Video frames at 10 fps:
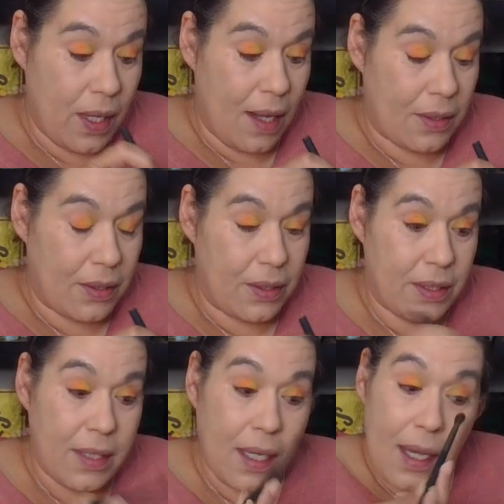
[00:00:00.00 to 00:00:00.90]

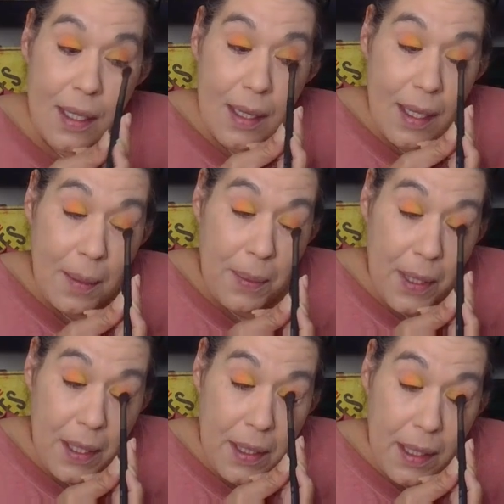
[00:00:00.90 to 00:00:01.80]
colors that kind of like
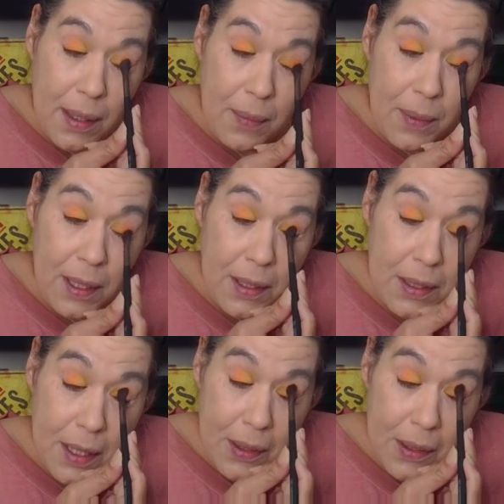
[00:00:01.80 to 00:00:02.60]
blend in with each